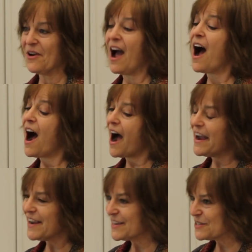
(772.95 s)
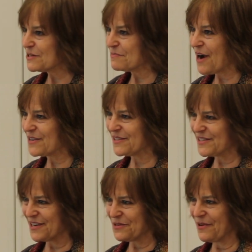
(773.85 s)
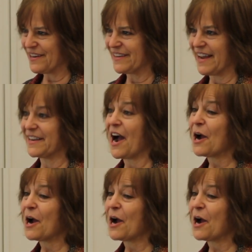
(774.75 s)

I had the deposits on the wedding cake.